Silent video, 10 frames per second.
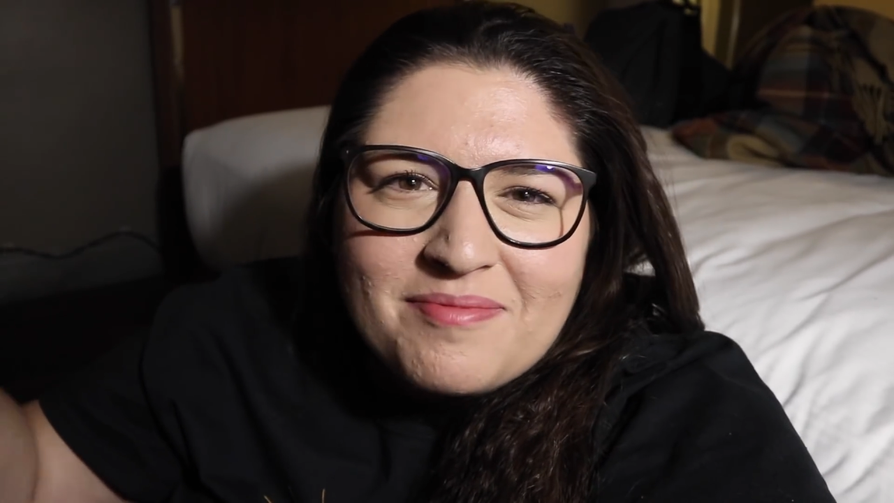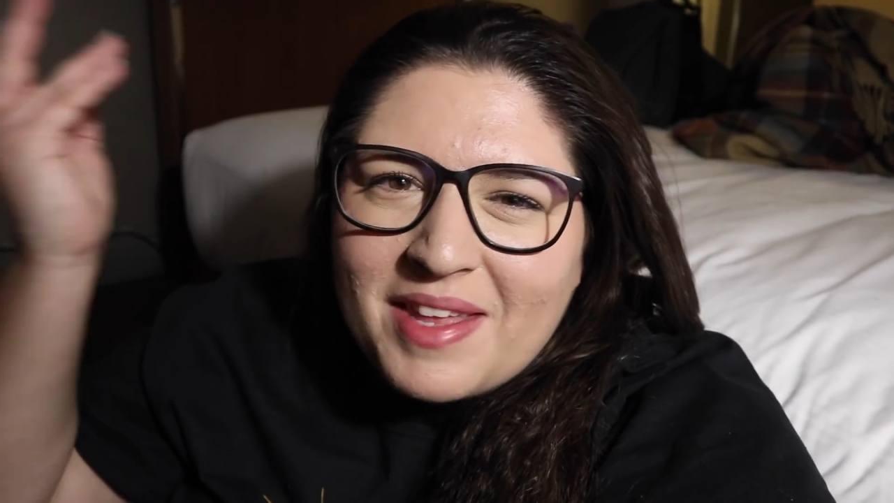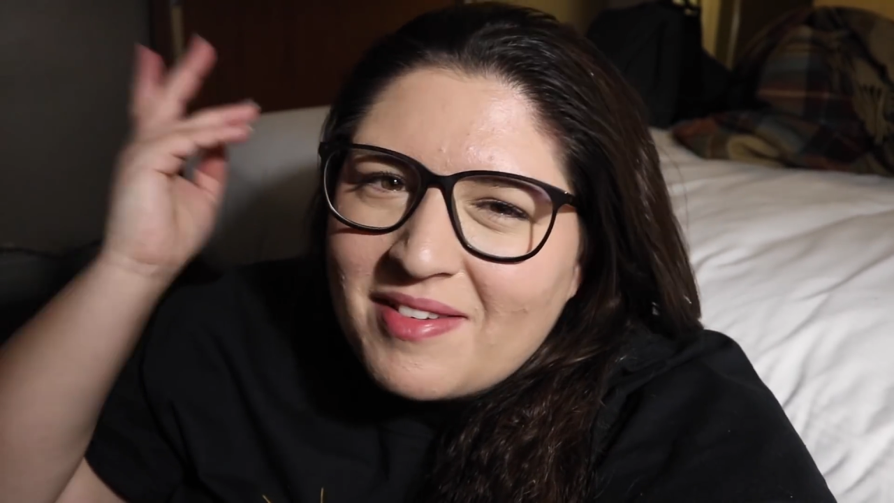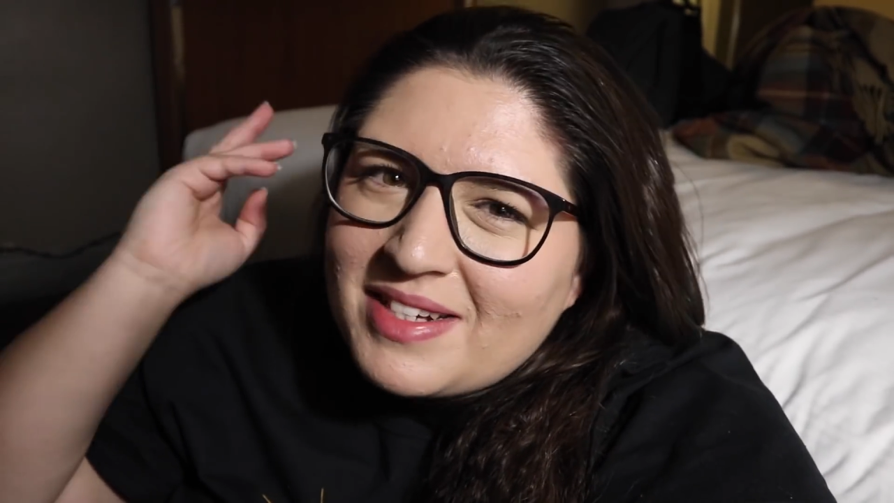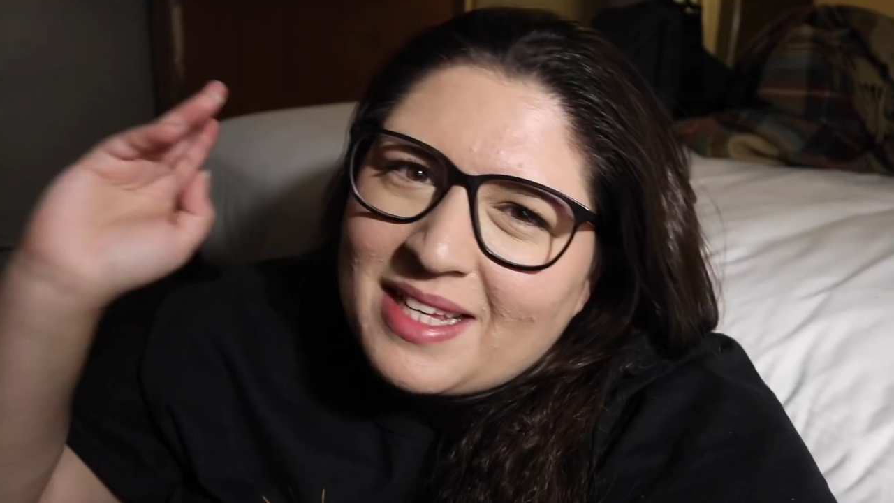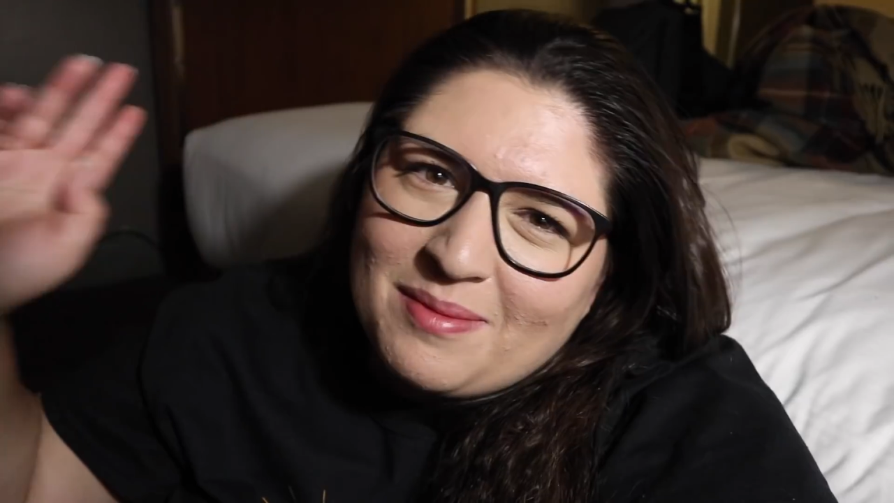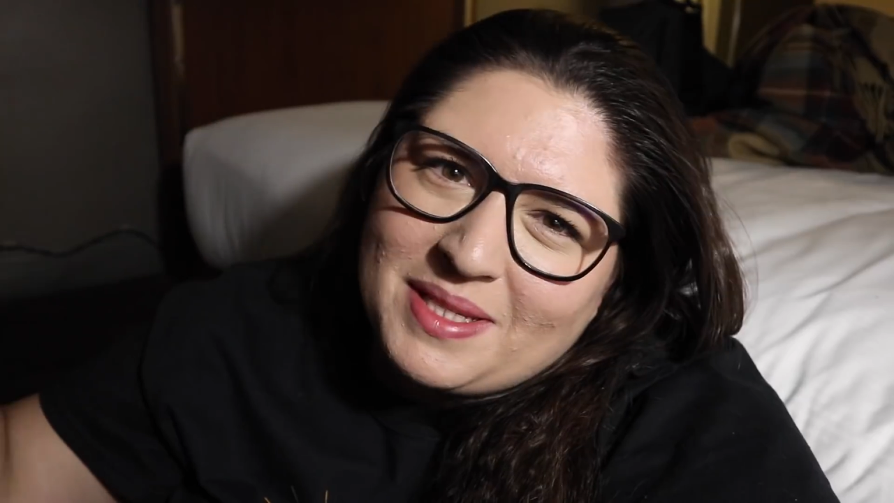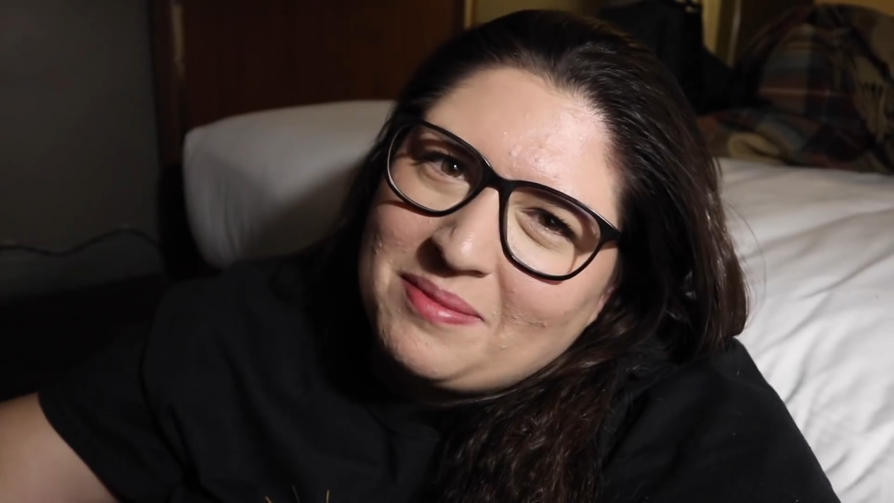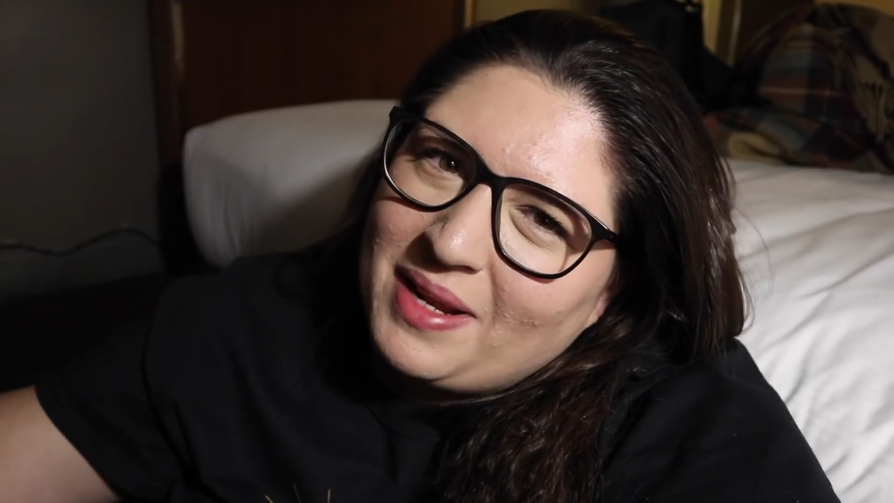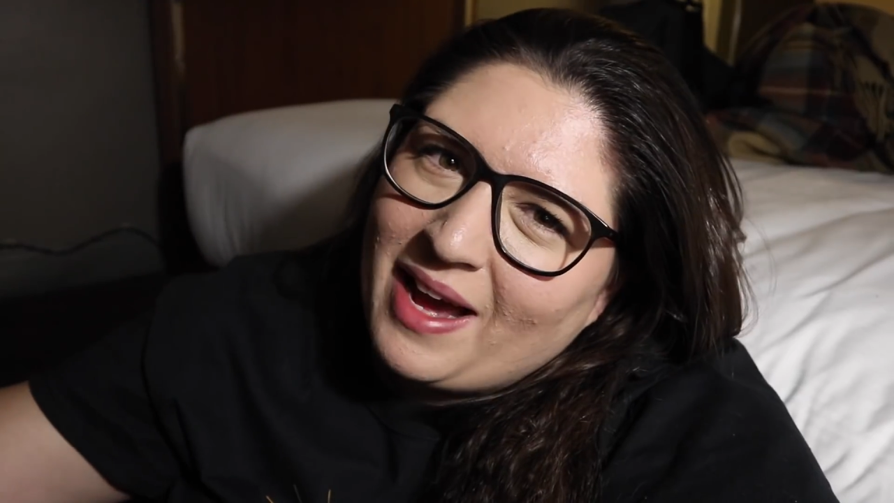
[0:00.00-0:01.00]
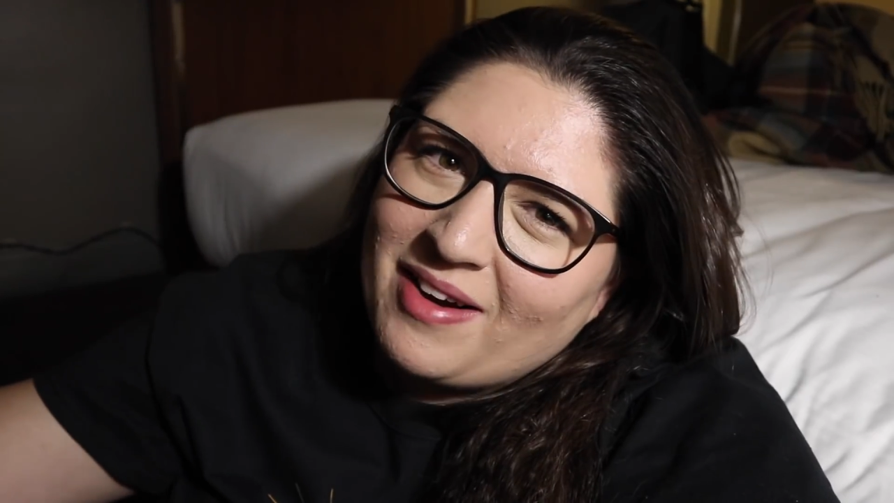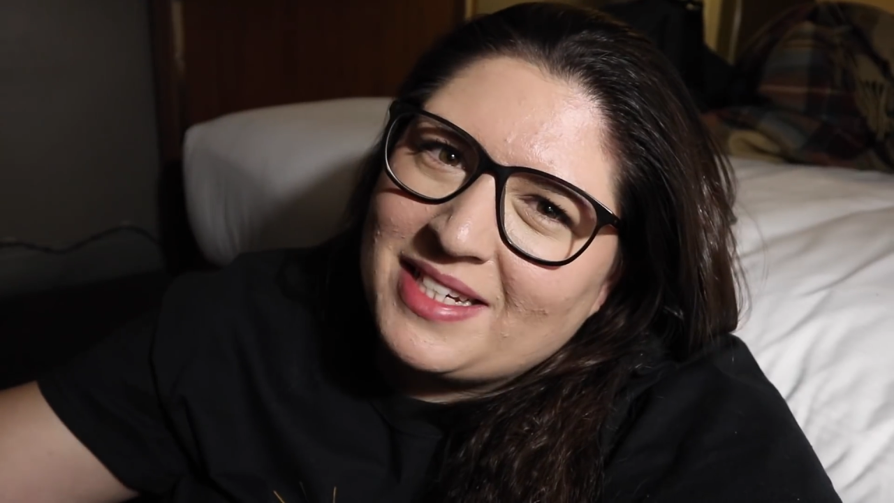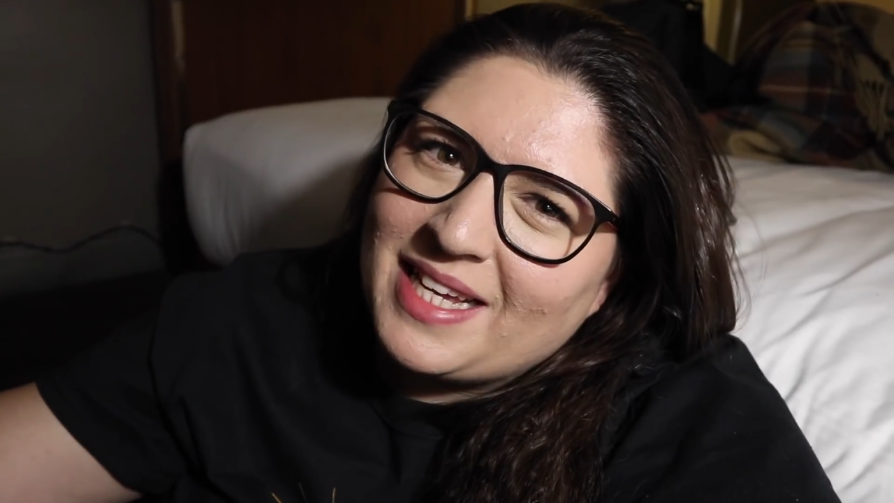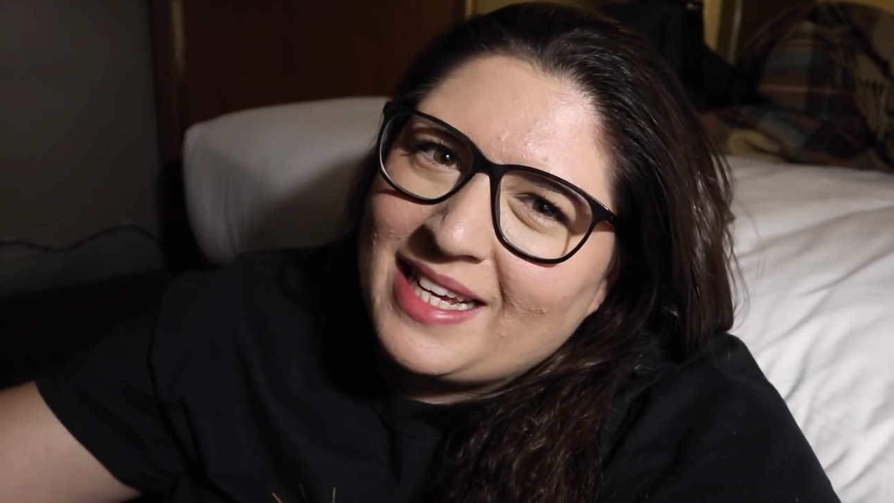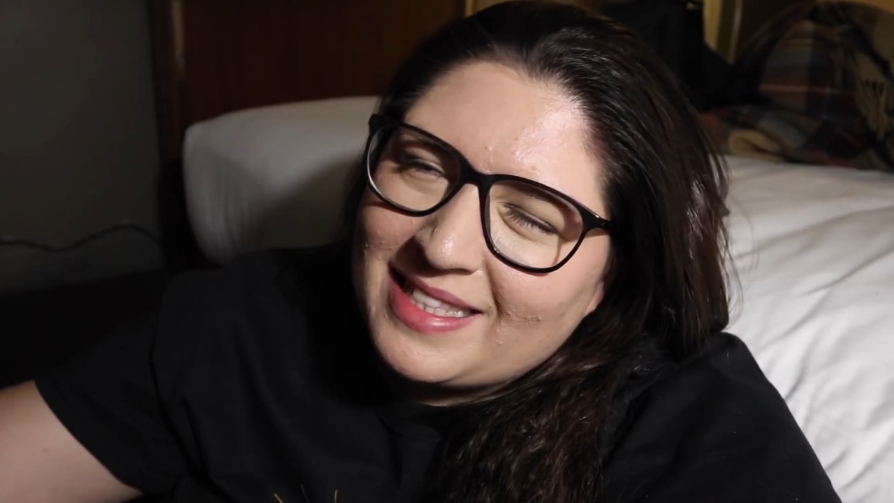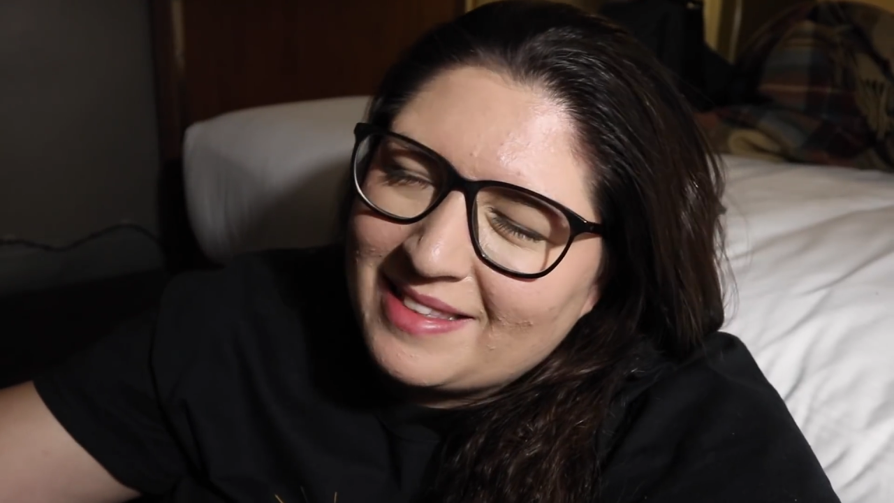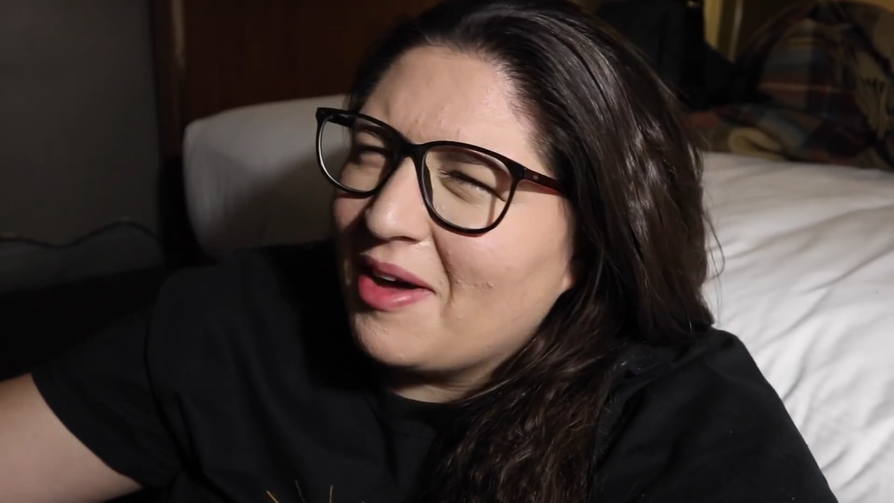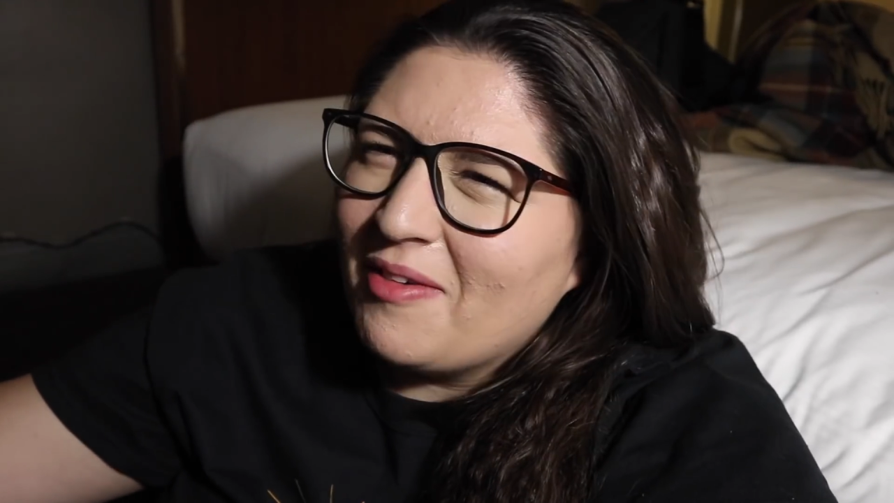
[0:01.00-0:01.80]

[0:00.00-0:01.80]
There are some similarities,